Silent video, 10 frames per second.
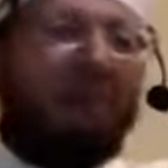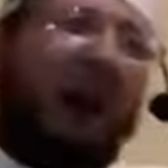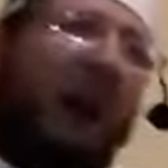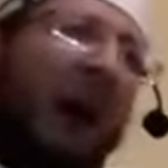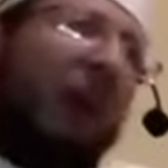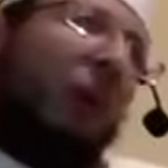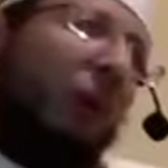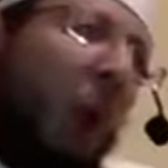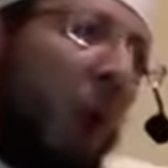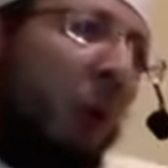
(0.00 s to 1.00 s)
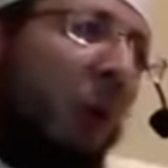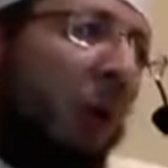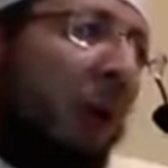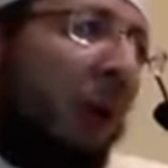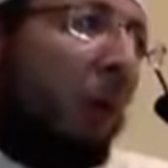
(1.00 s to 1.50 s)
I don't know.
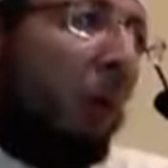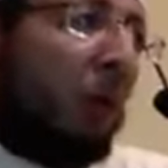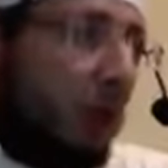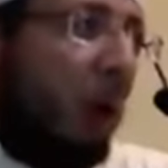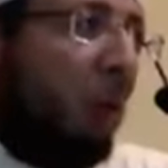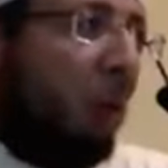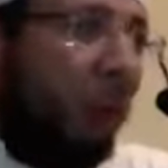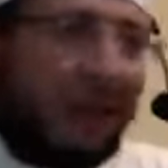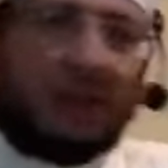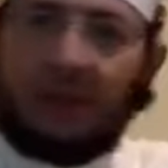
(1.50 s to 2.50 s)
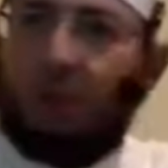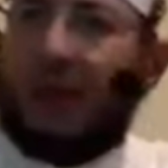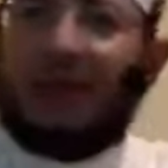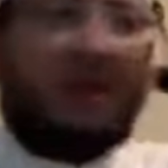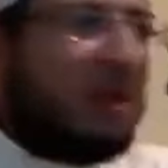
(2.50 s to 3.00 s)
So what's
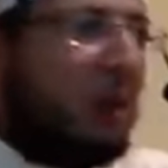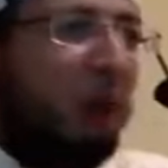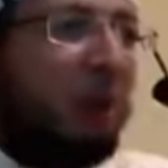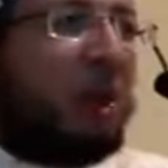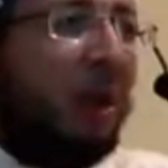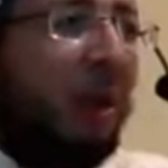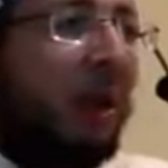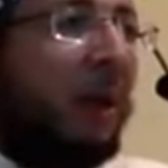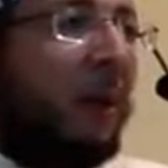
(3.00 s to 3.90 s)
what's the solution?